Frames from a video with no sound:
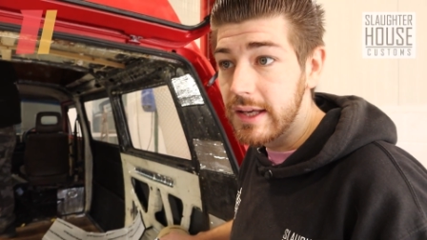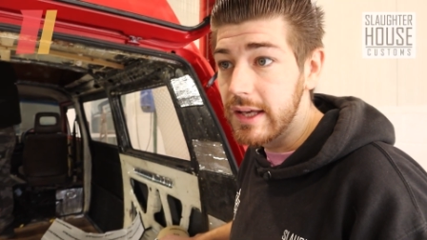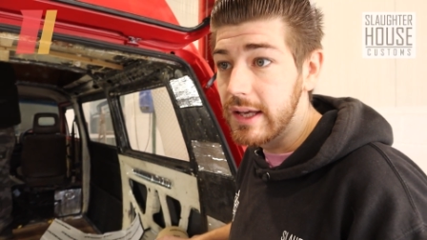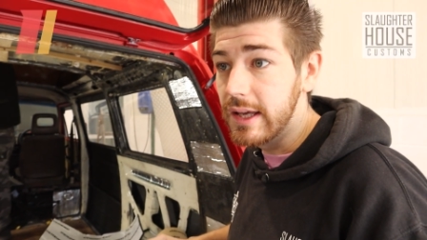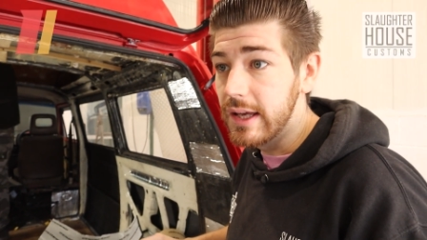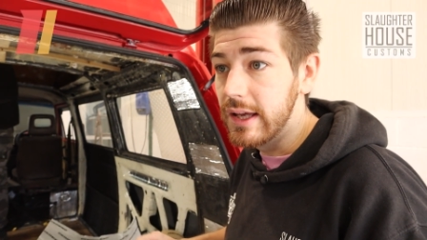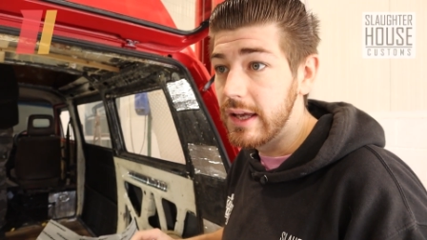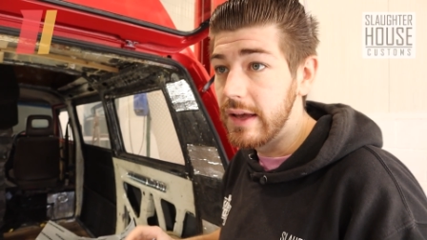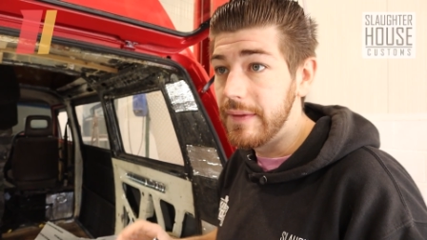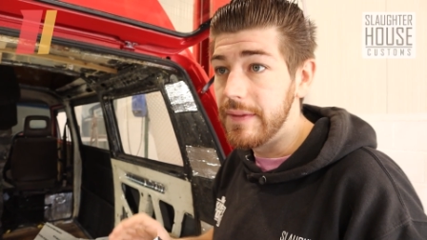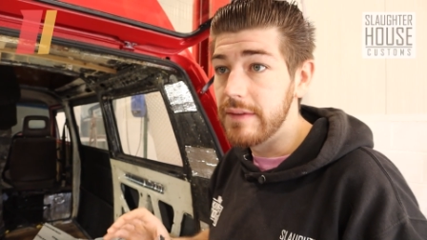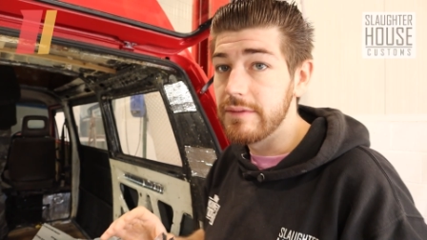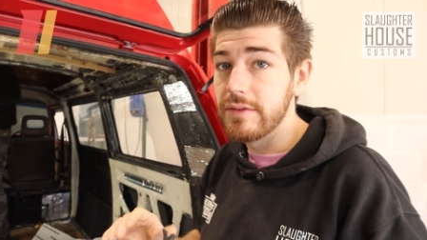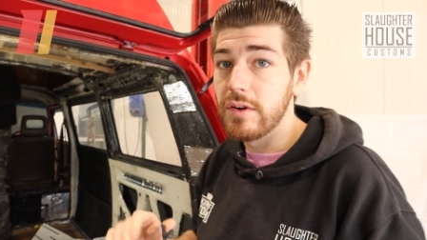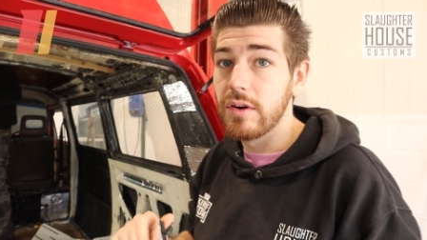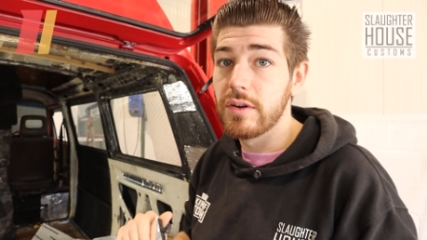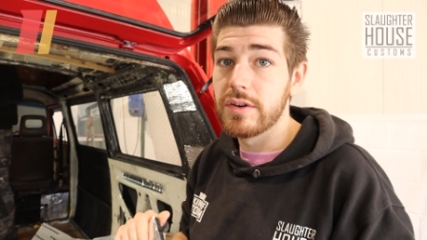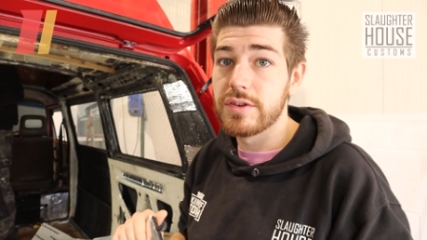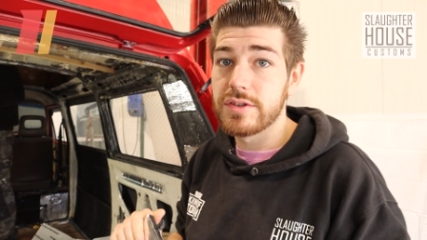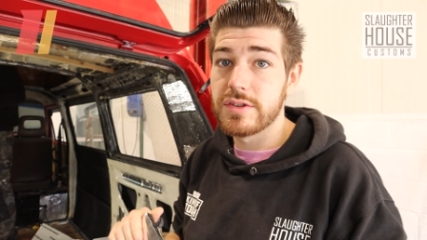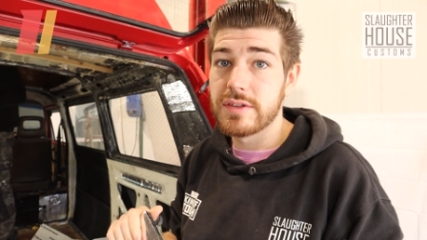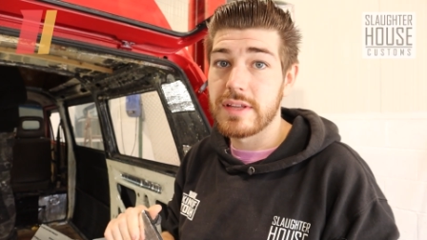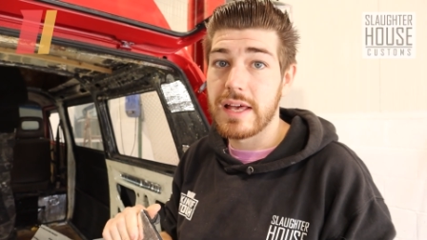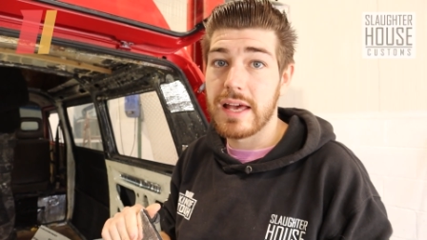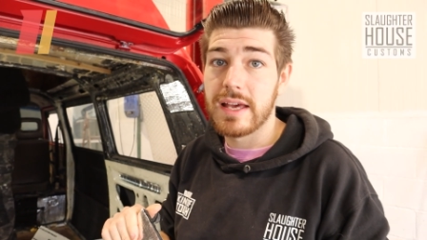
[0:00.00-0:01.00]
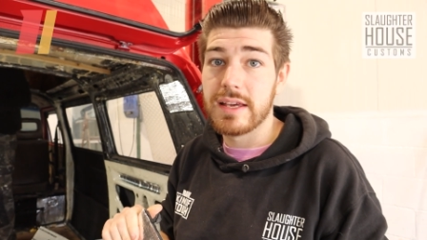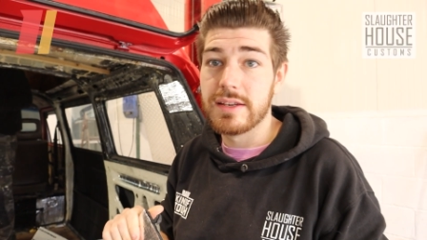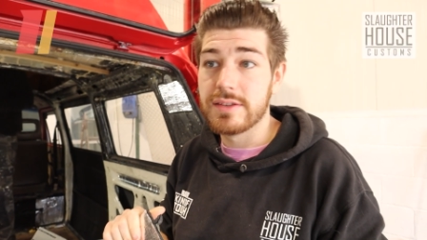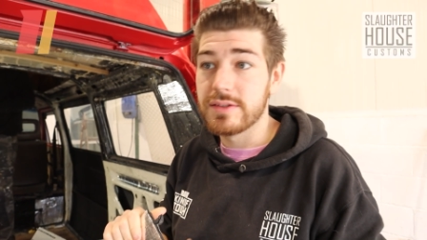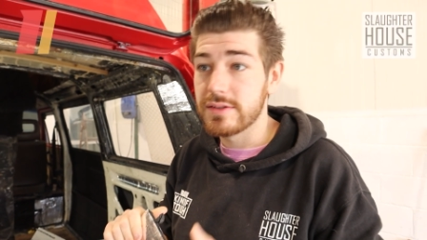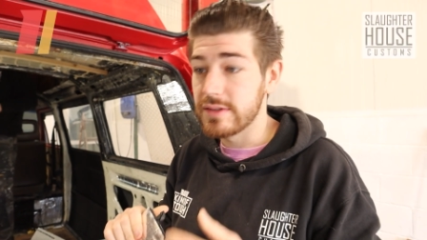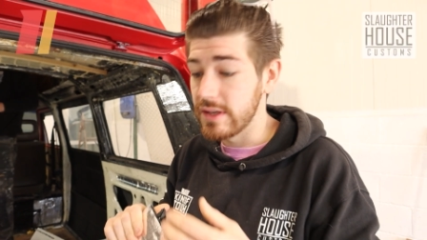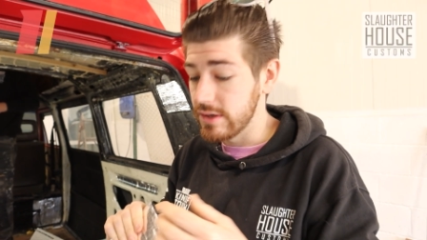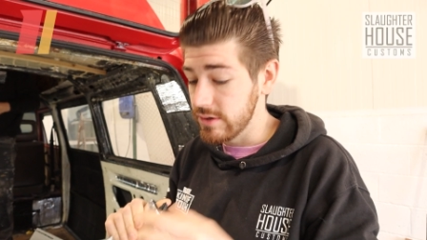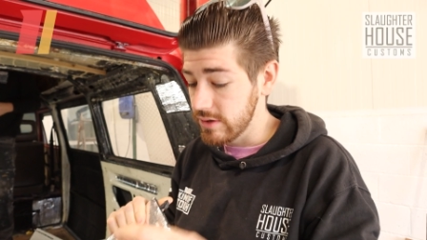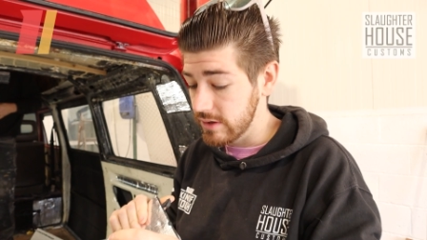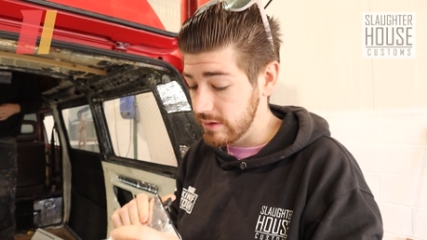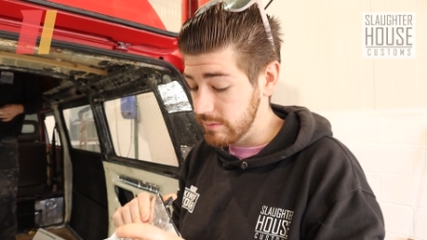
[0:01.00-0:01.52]
And the advantage of that is
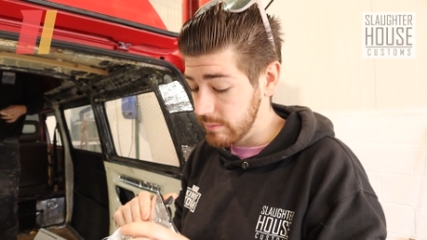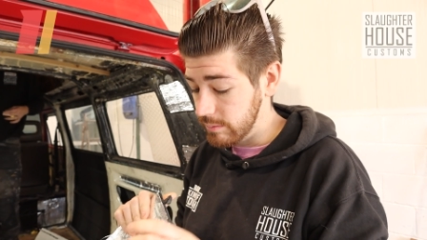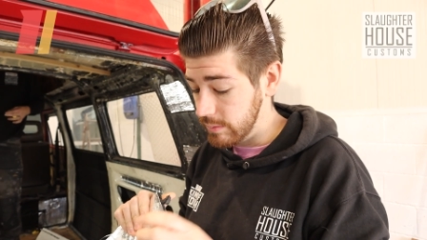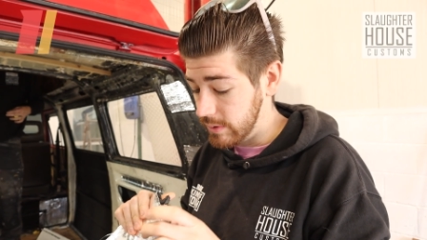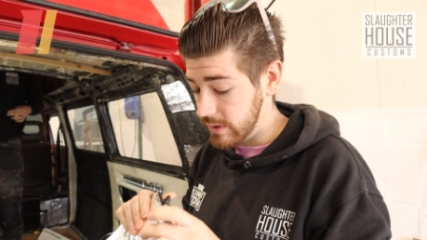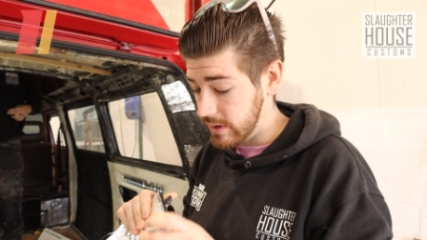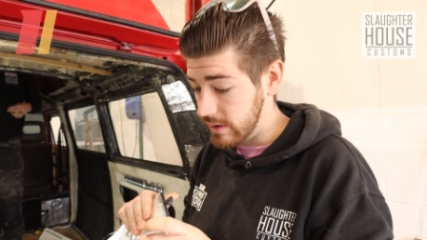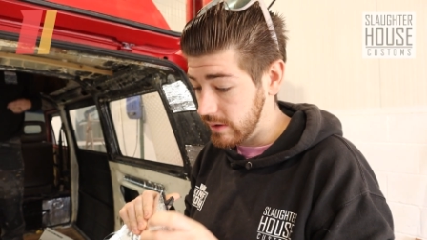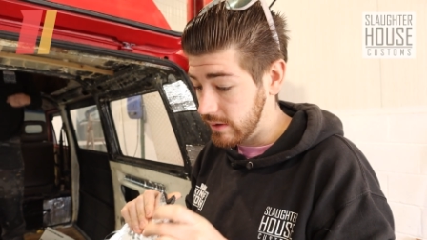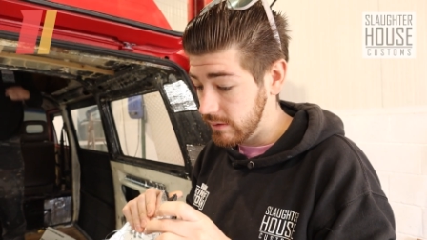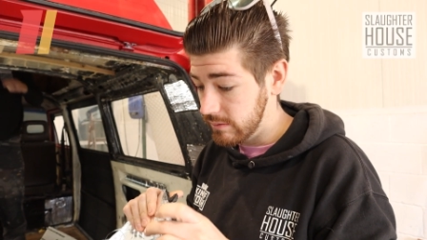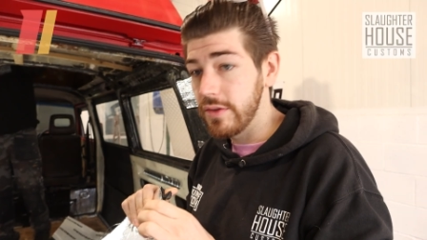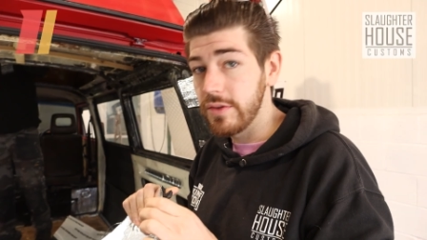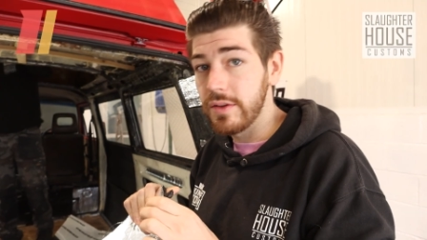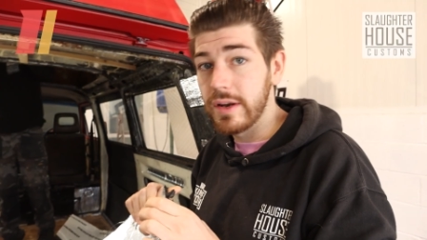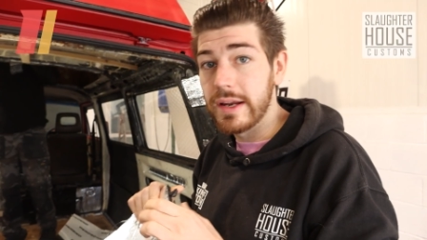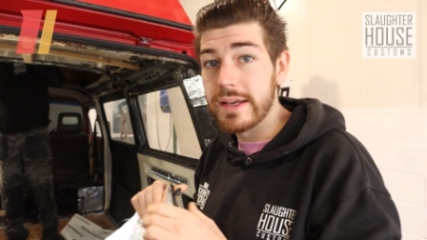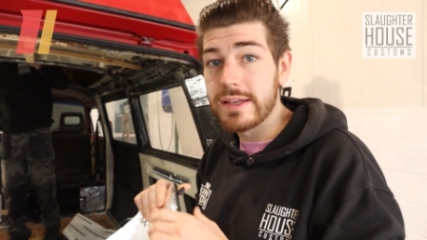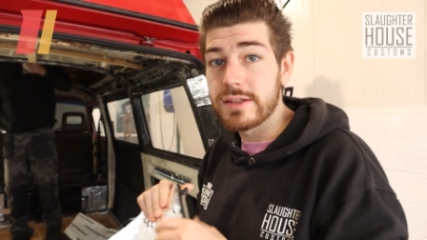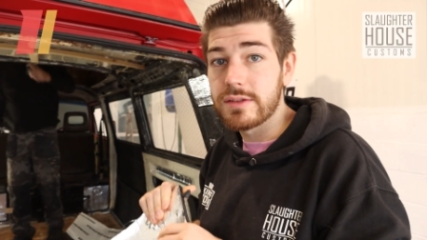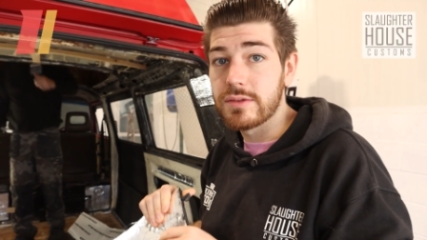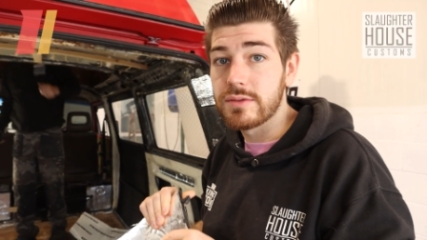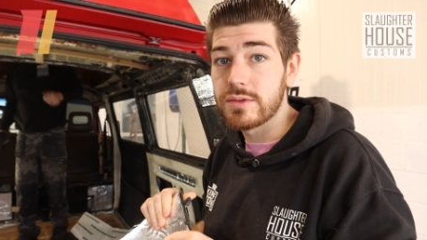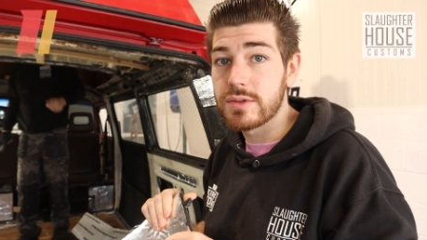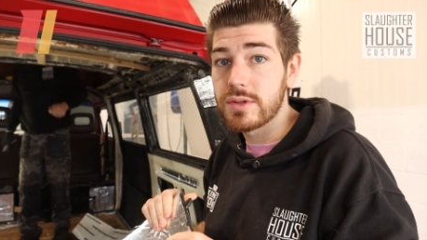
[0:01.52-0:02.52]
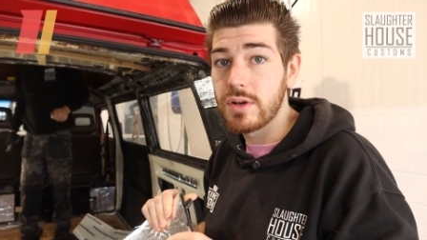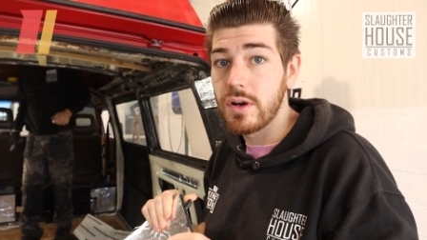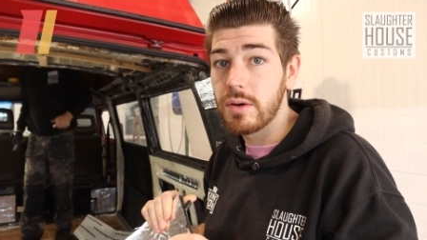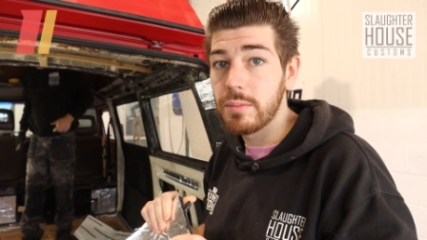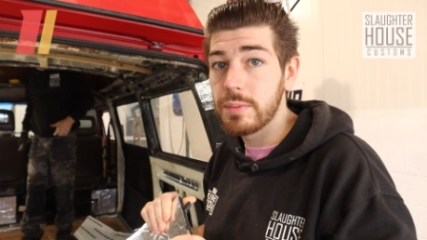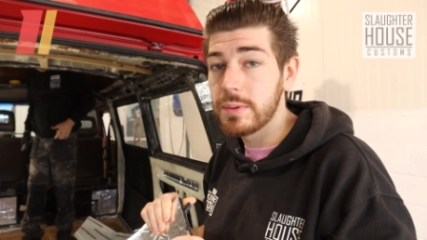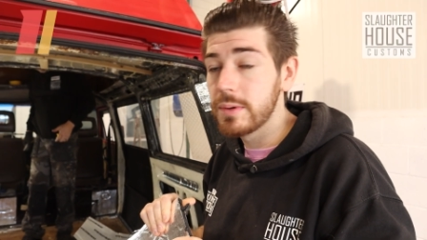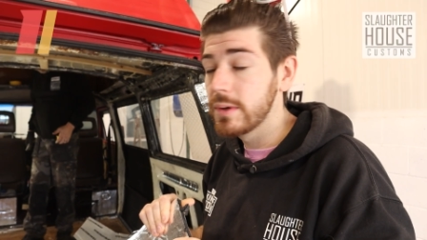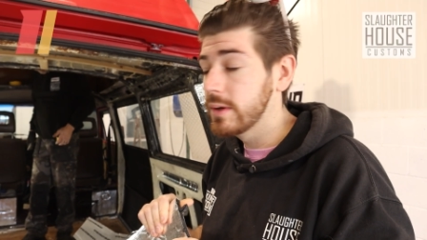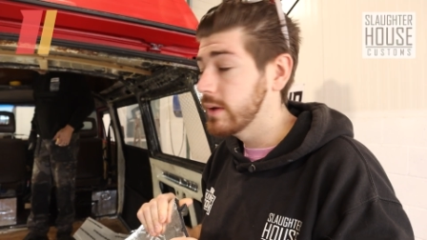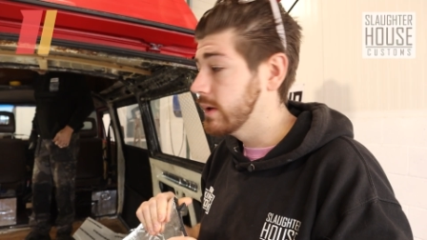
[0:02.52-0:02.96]
then you can put your fleece on top,